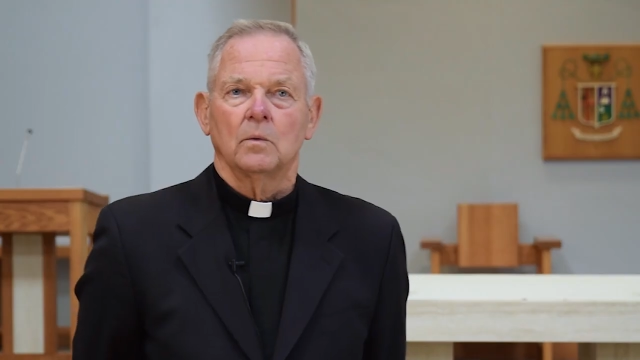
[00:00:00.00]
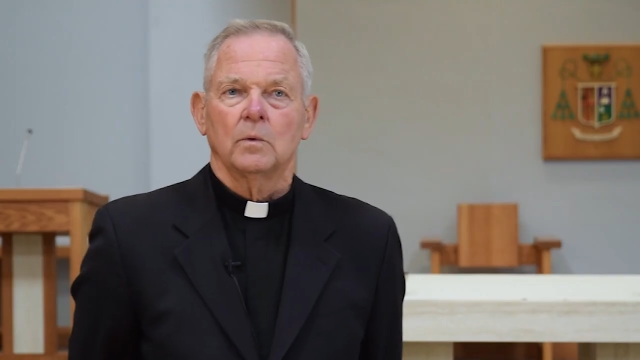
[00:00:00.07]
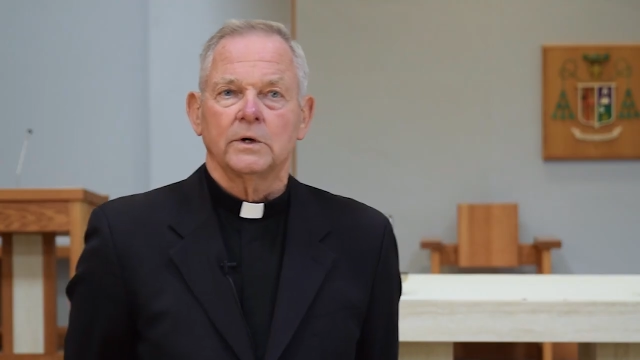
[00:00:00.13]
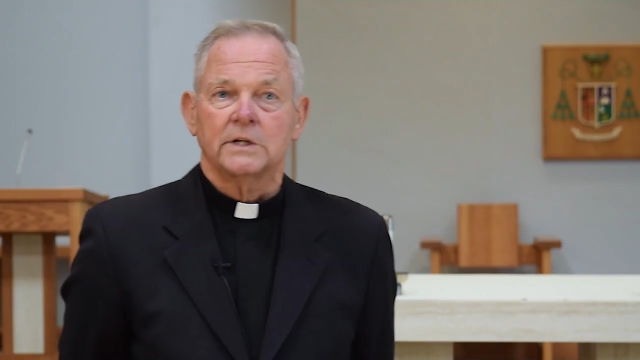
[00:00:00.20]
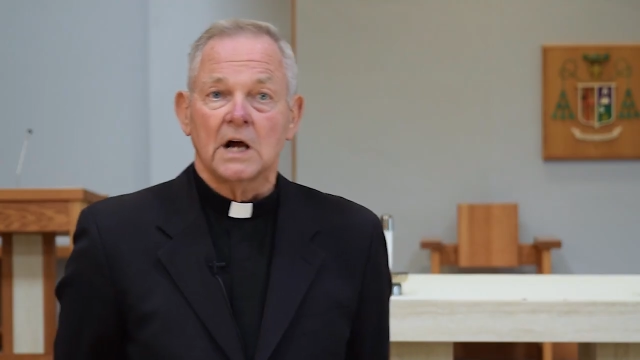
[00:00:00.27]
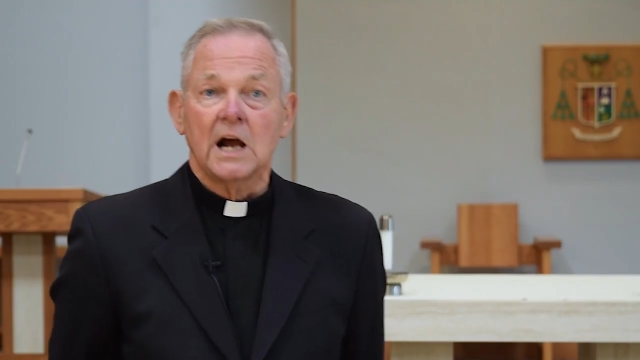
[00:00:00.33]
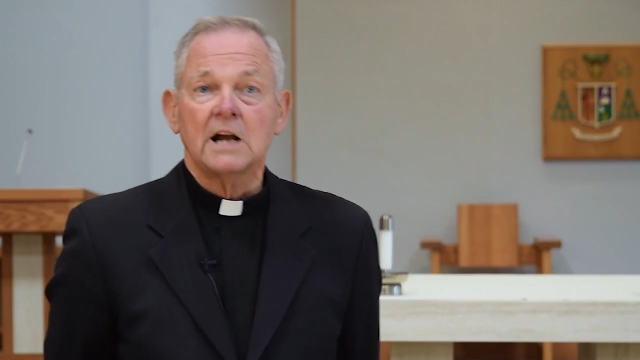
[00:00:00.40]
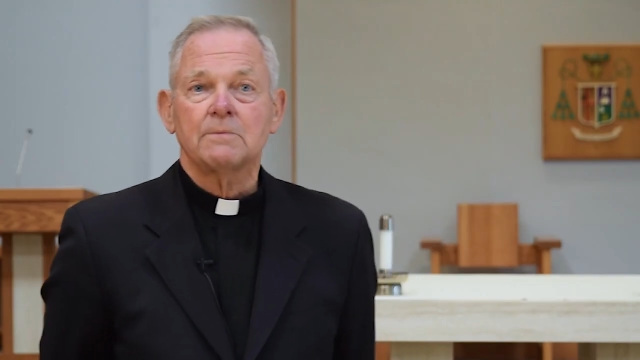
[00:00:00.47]

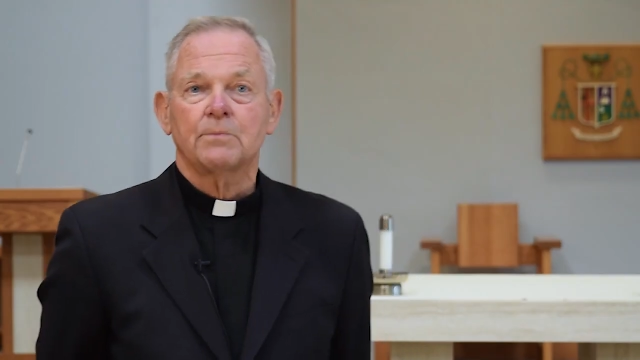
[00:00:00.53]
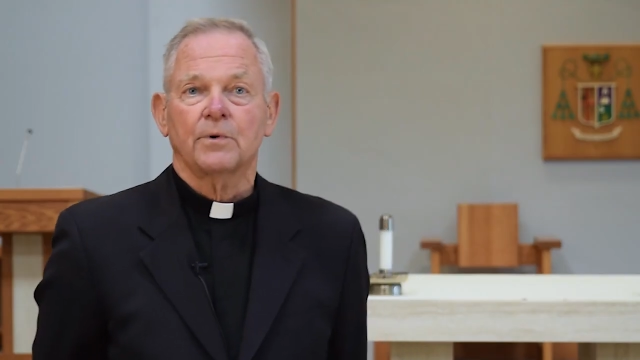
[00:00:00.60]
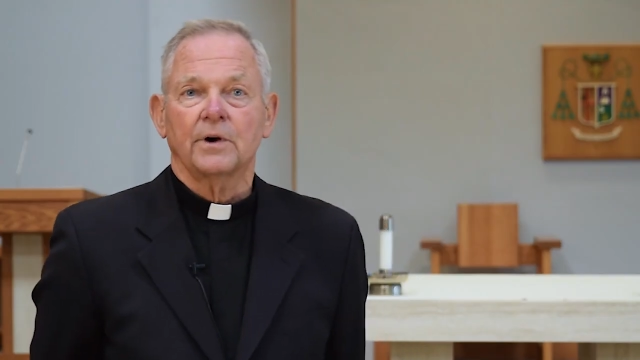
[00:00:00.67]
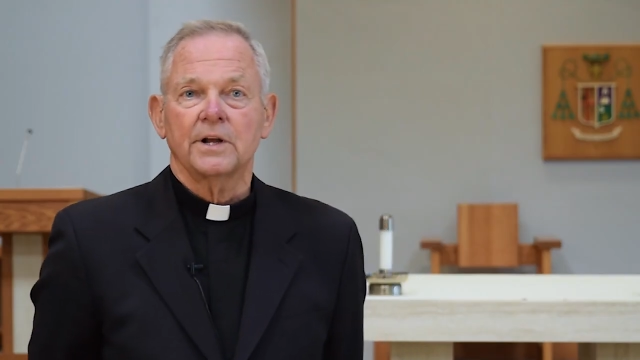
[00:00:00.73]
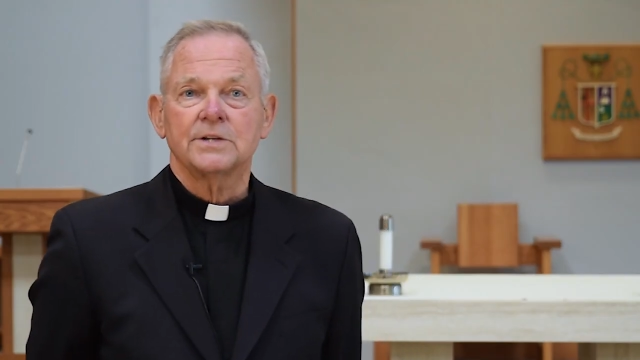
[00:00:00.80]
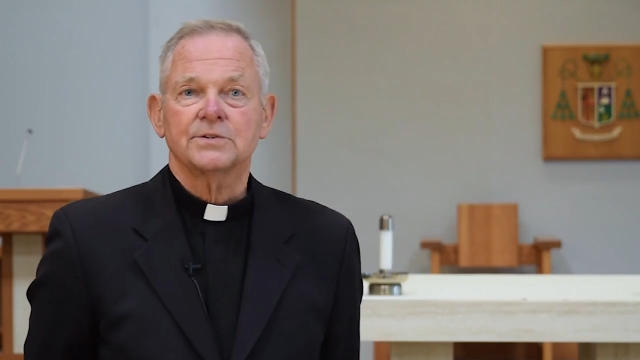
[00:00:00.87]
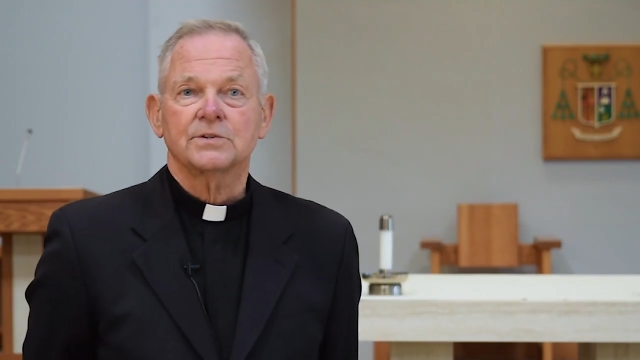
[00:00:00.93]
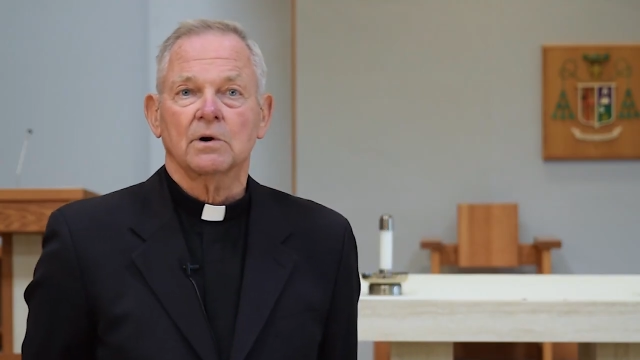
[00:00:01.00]
Retired
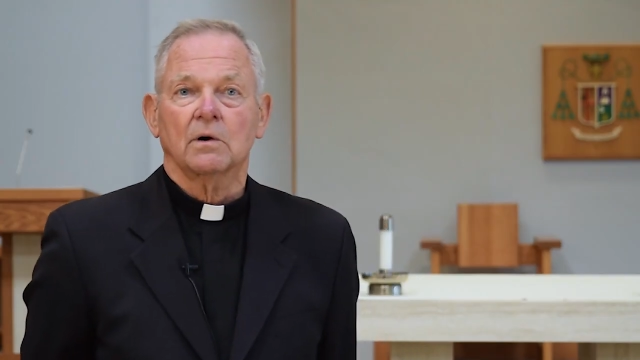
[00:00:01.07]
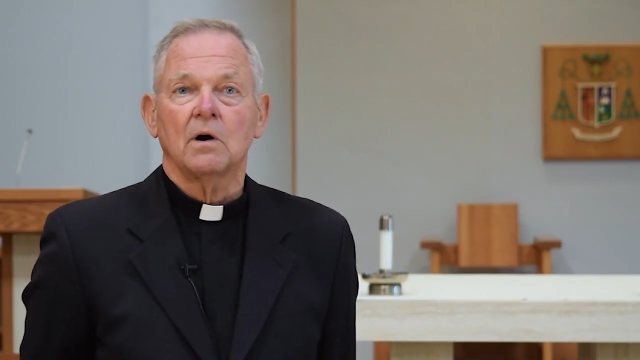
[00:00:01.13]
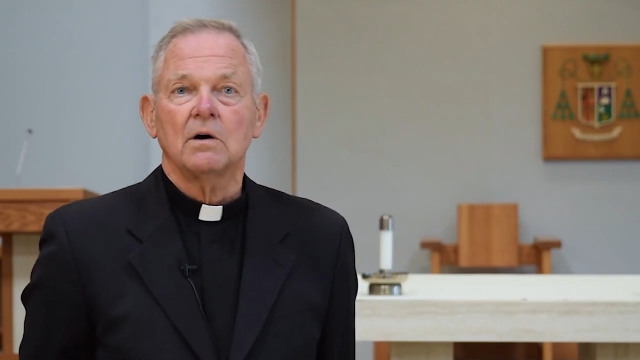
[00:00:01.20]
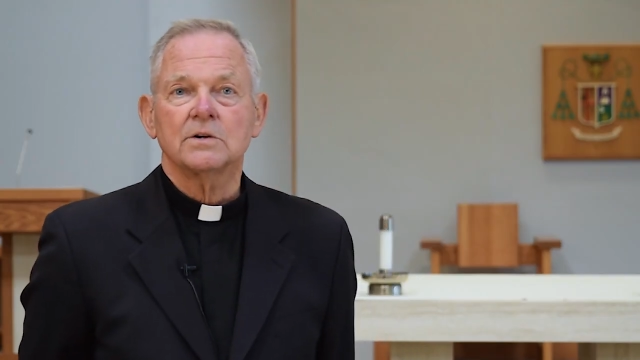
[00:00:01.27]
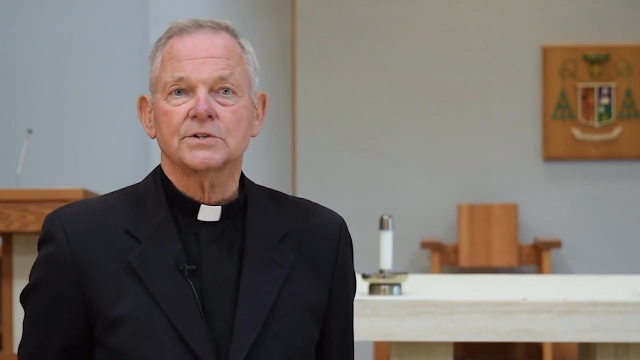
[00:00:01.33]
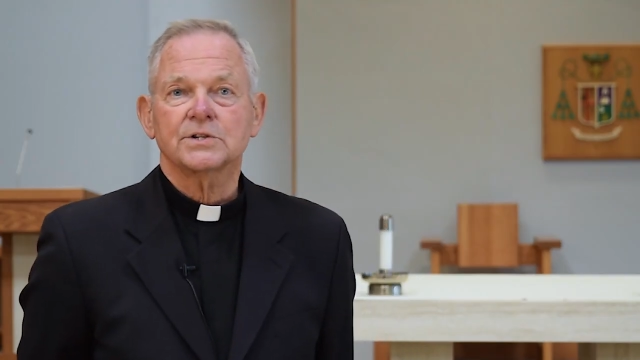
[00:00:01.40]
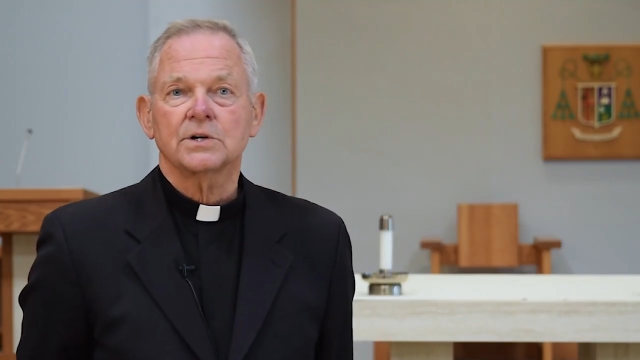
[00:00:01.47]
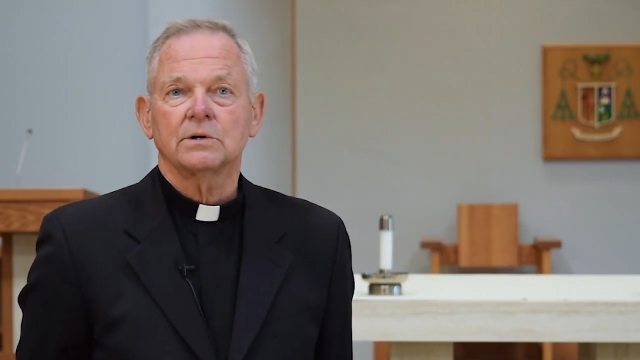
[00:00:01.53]
priests are
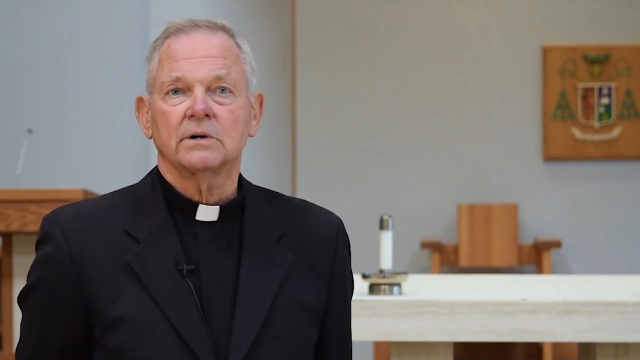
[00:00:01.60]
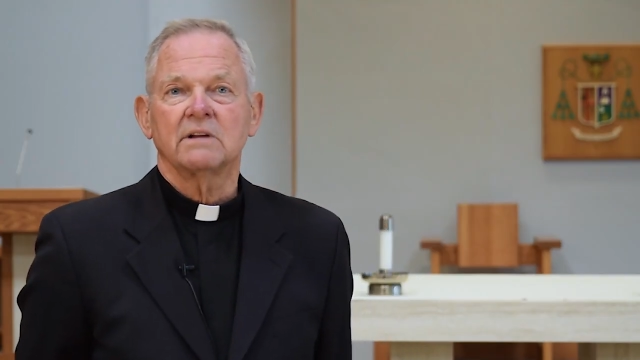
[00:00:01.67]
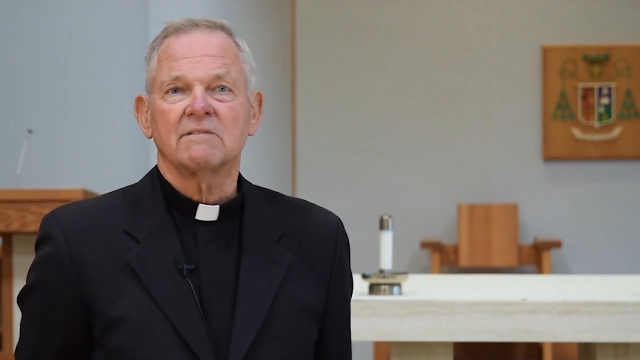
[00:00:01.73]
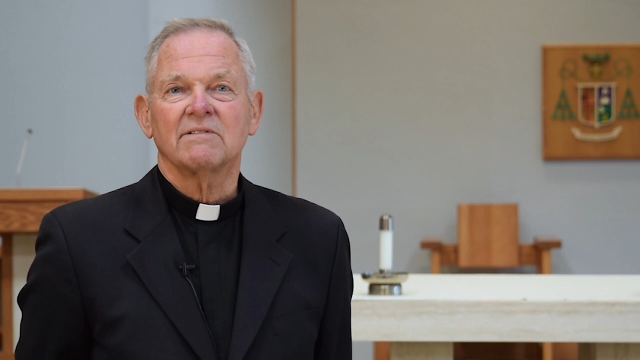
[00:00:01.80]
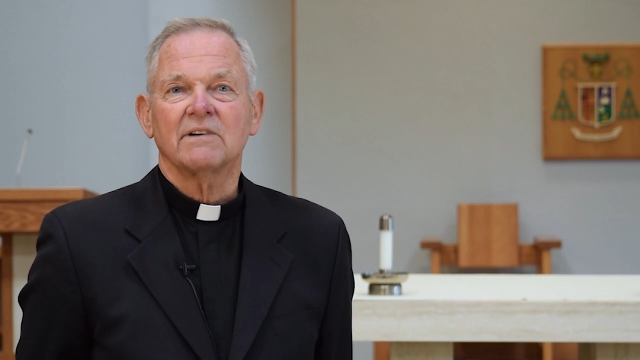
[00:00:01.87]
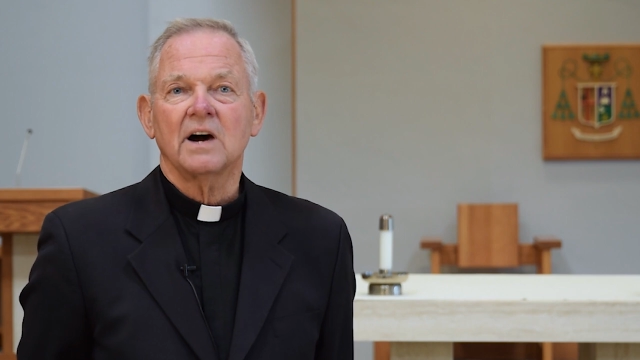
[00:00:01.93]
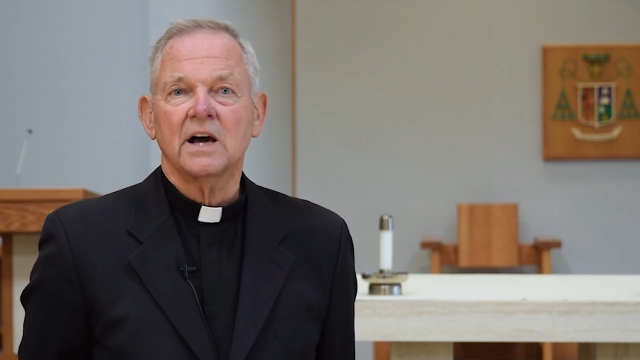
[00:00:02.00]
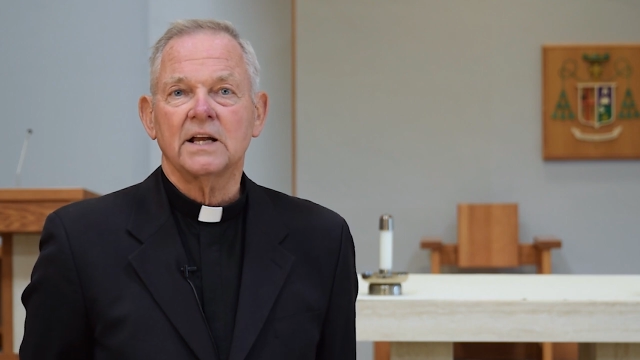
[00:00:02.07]
also
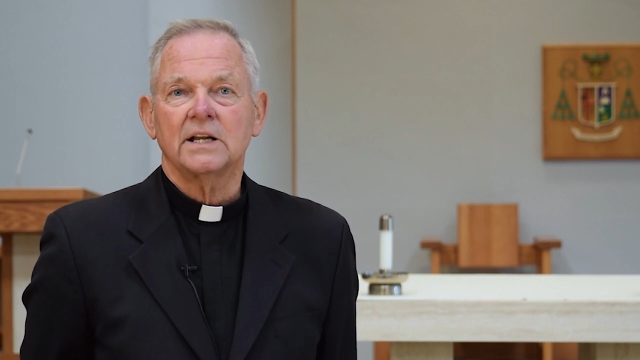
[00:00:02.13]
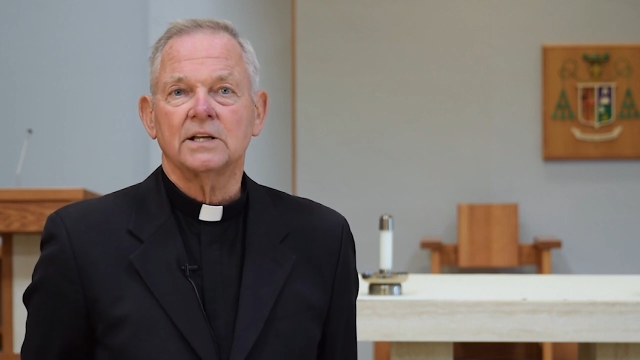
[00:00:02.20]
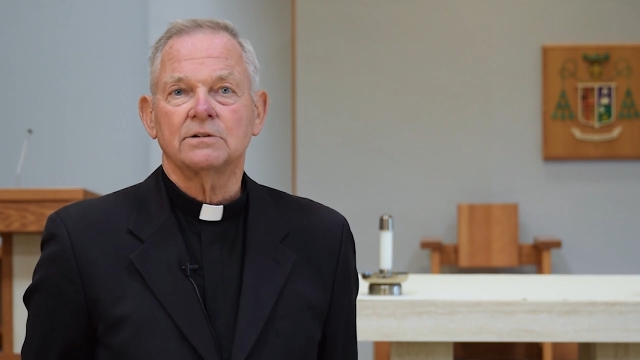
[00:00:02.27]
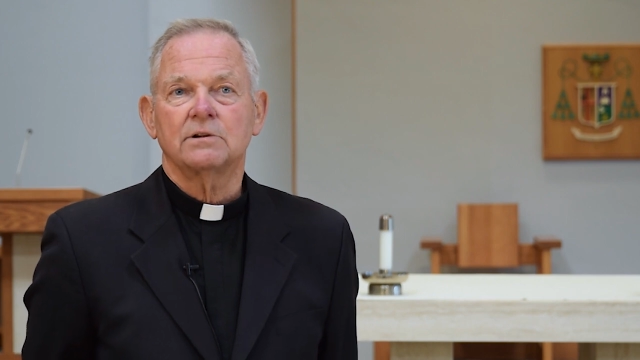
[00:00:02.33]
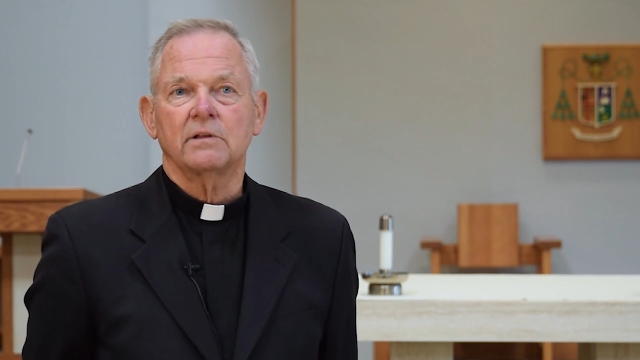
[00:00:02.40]
invited